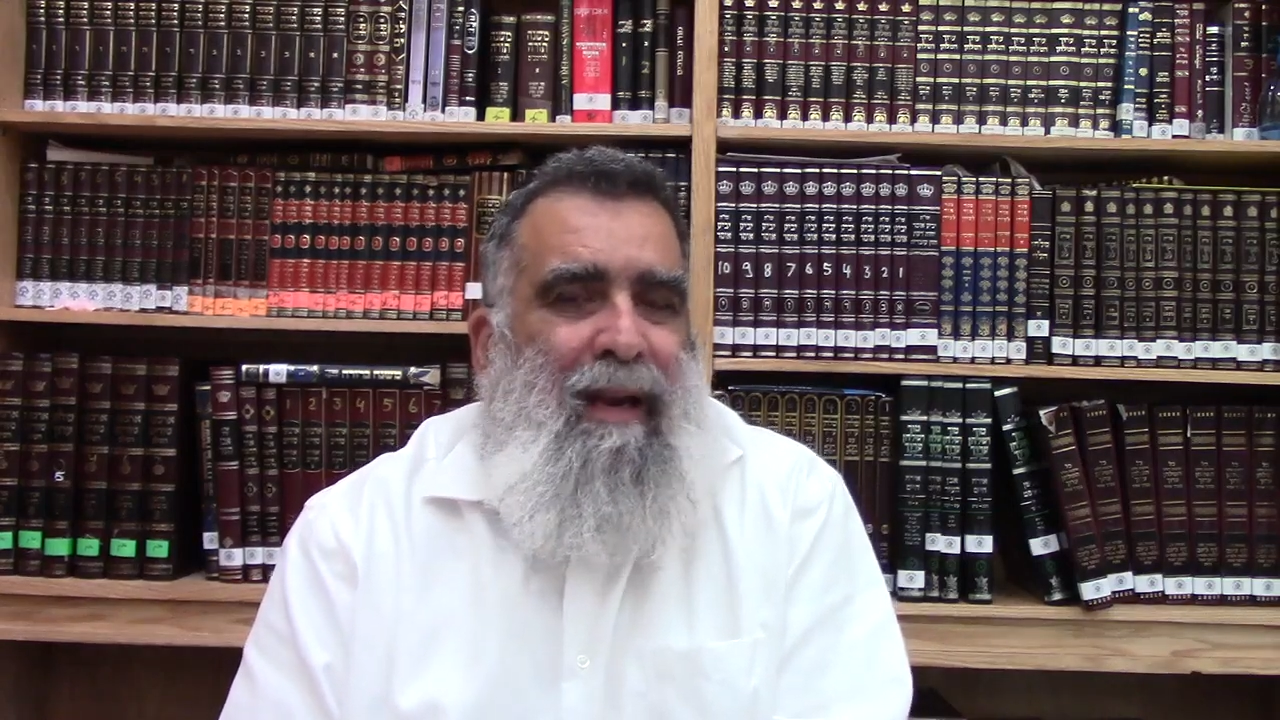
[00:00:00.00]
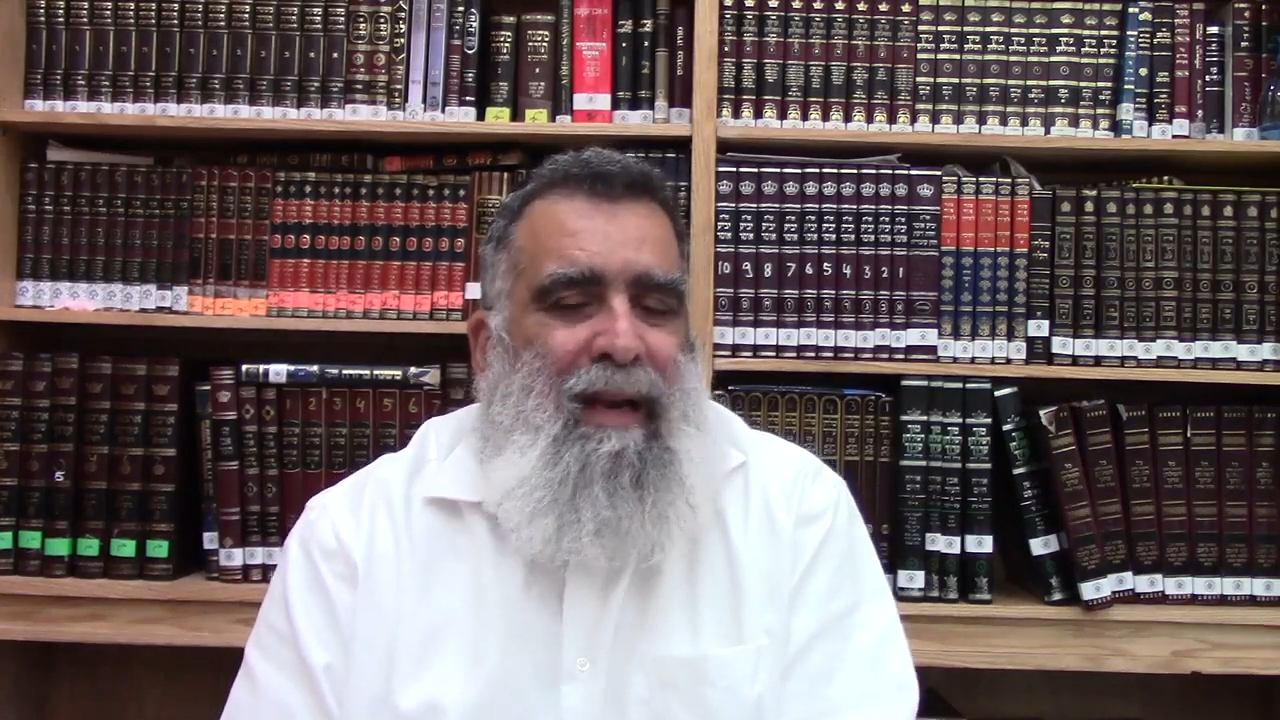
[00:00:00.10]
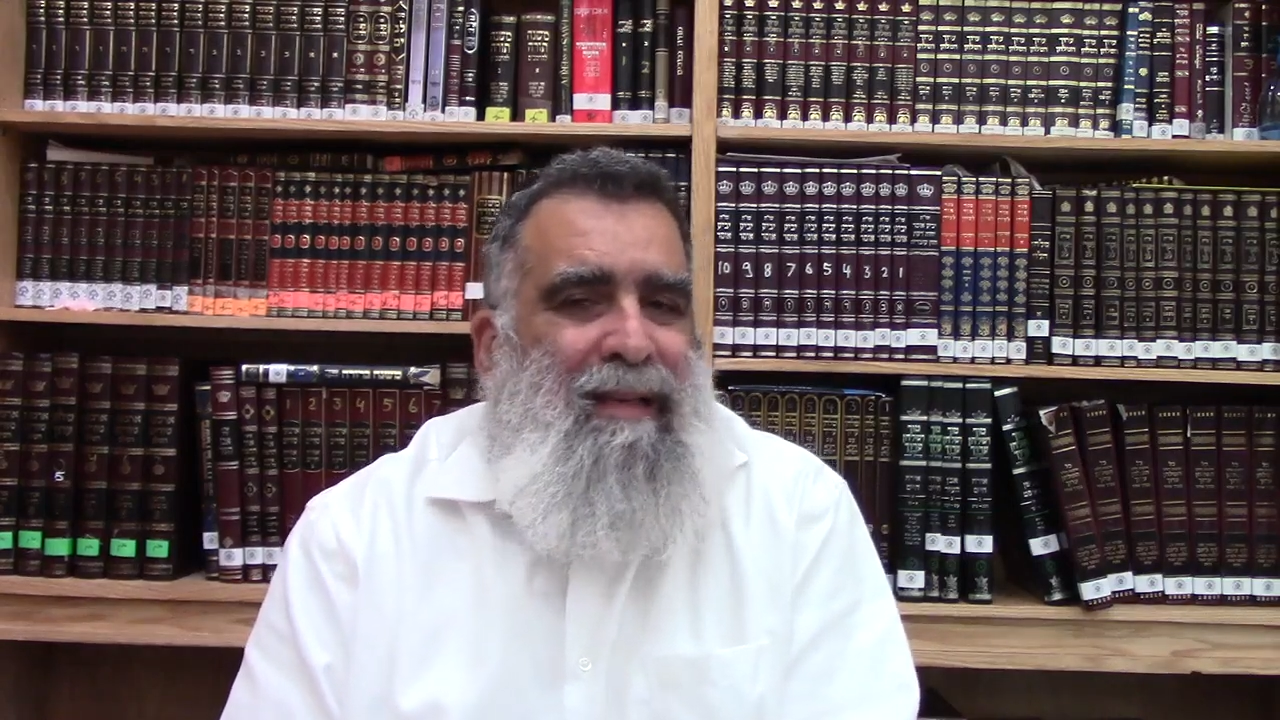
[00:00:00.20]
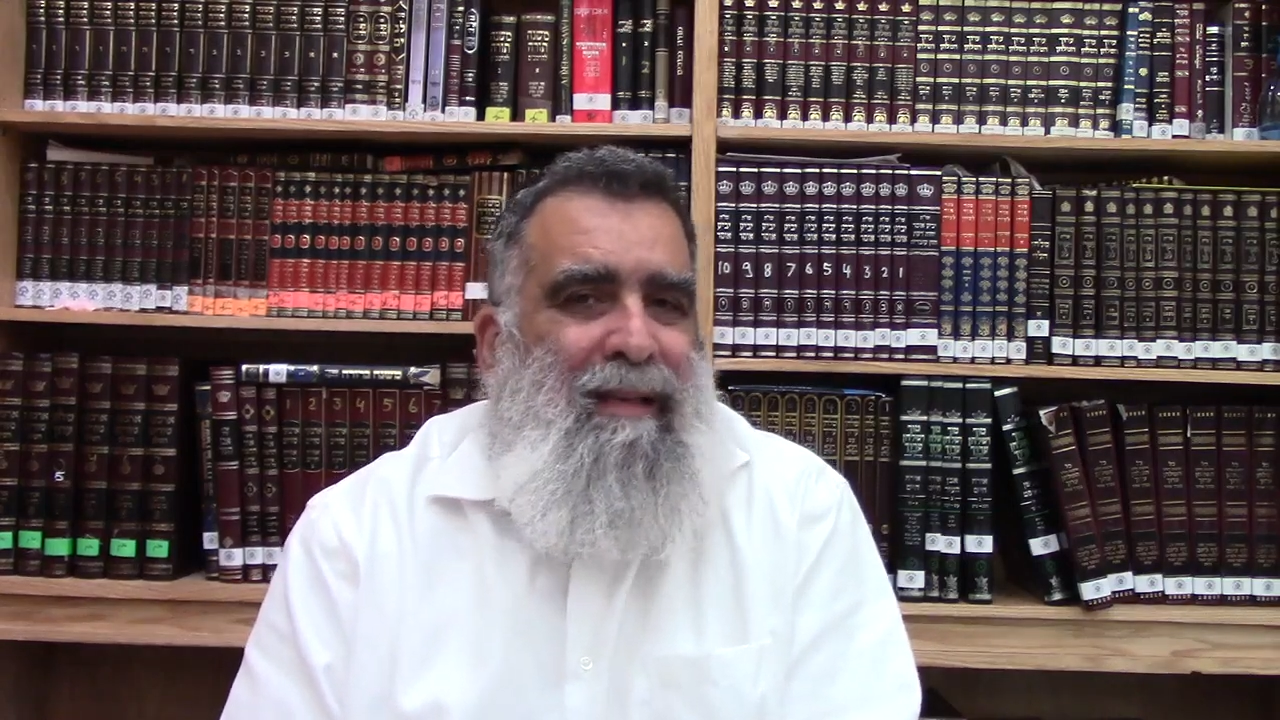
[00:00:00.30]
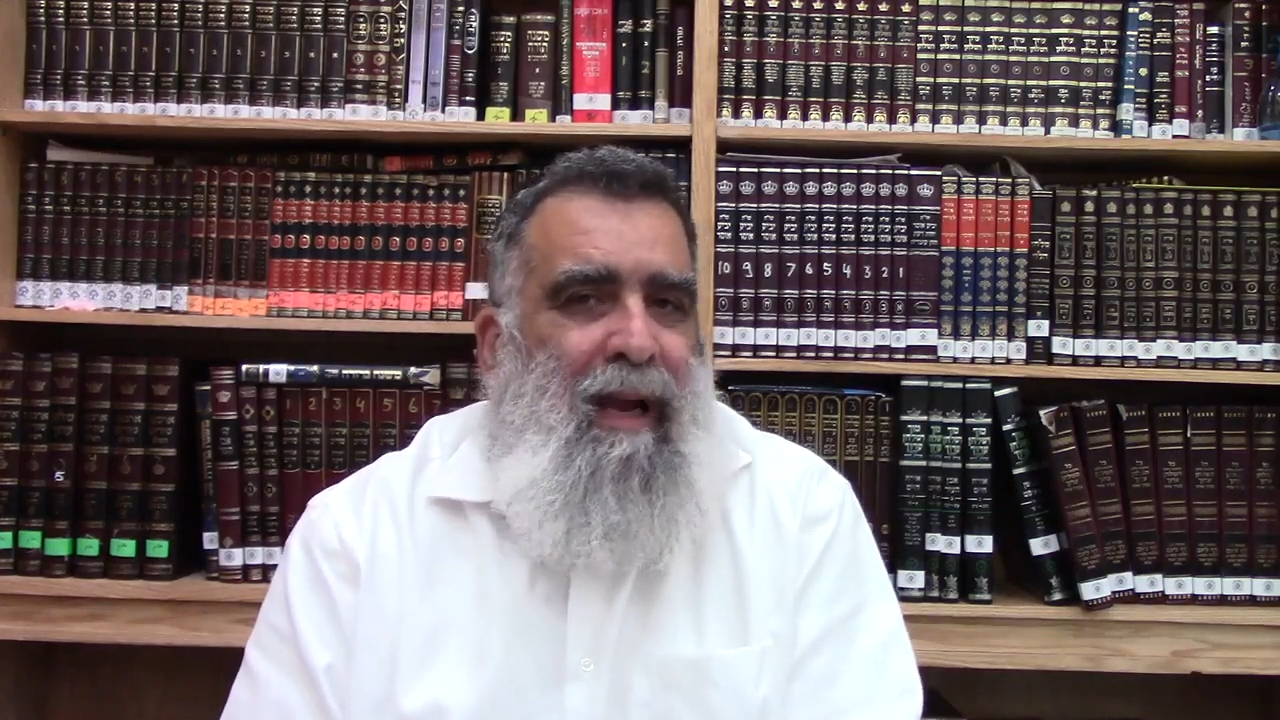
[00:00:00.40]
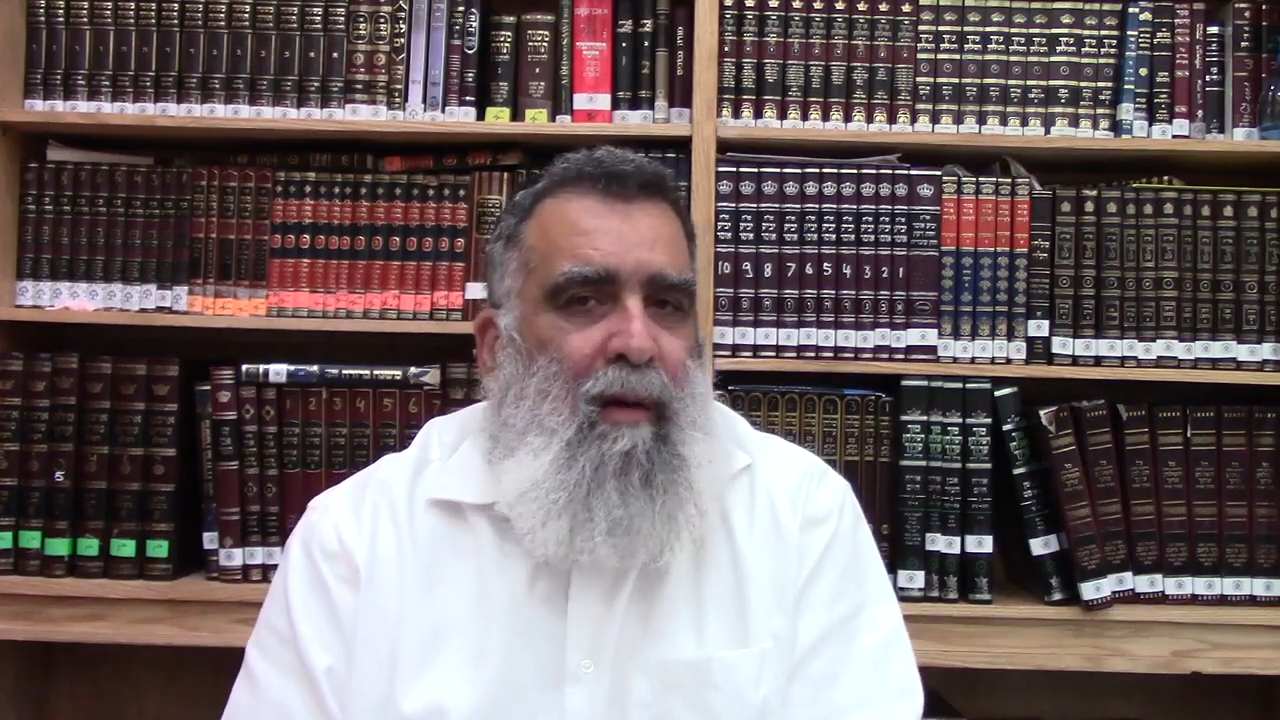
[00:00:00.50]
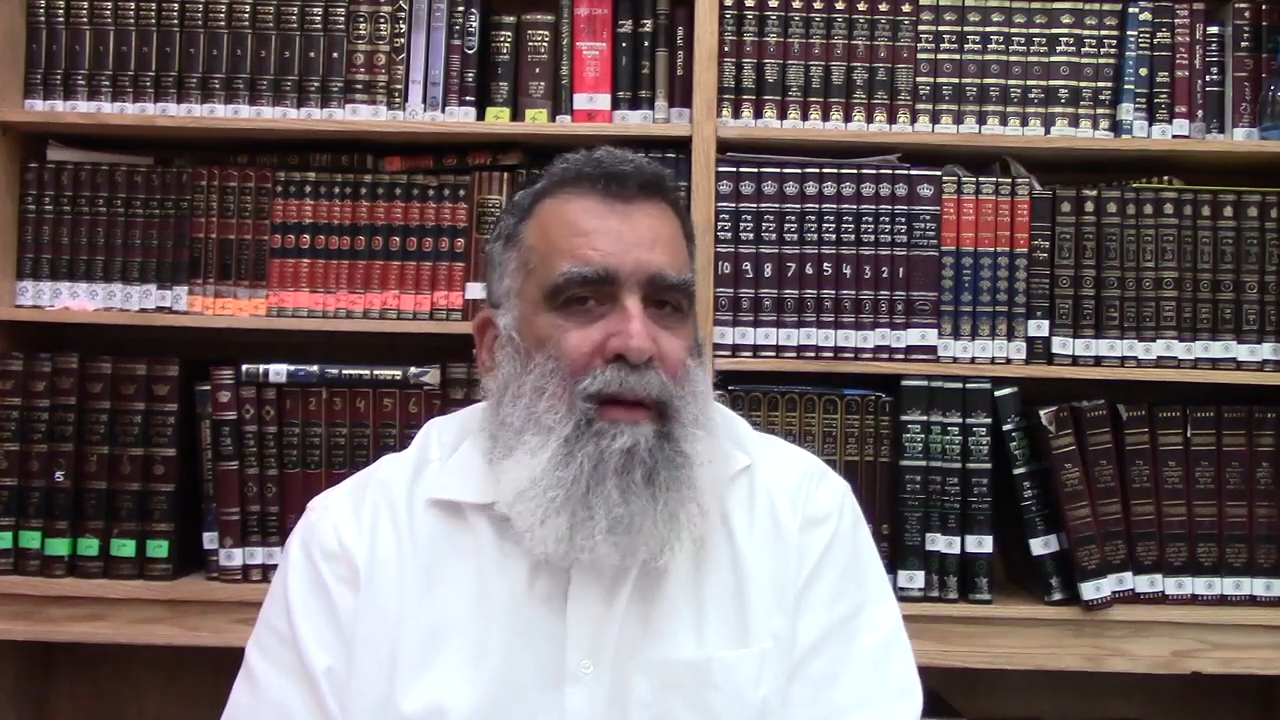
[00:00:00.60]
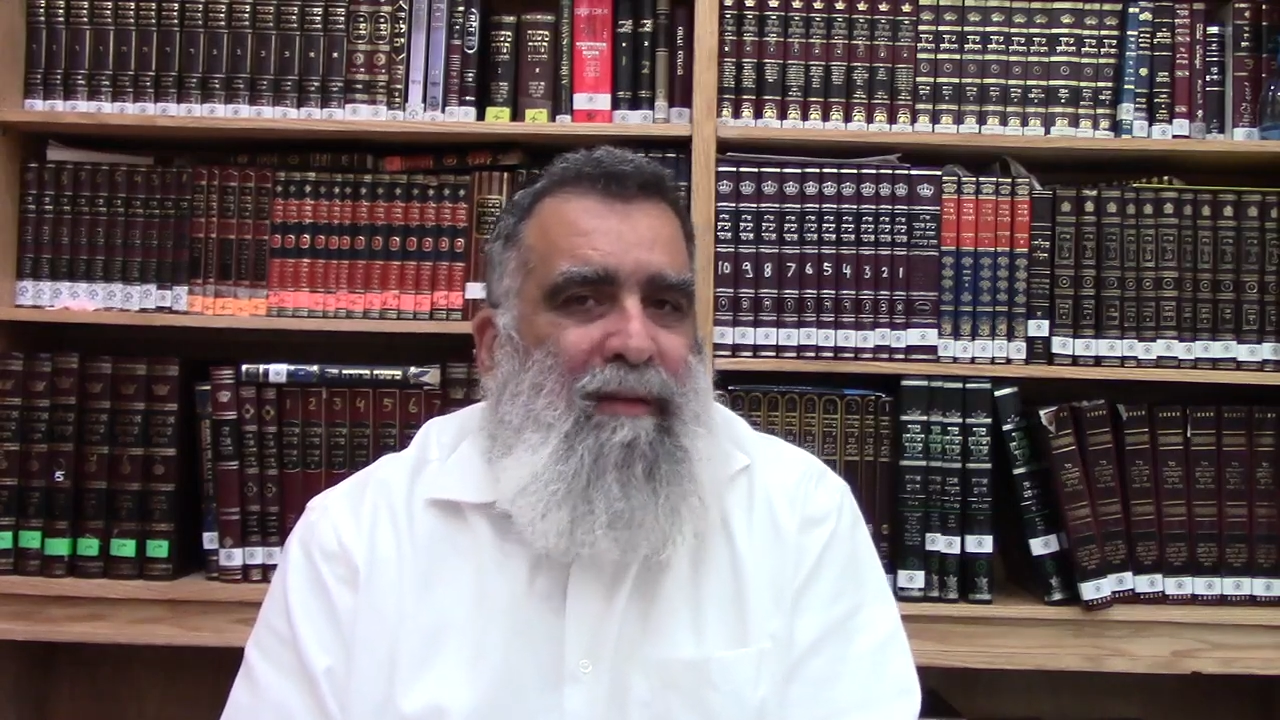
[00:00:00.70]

is not good.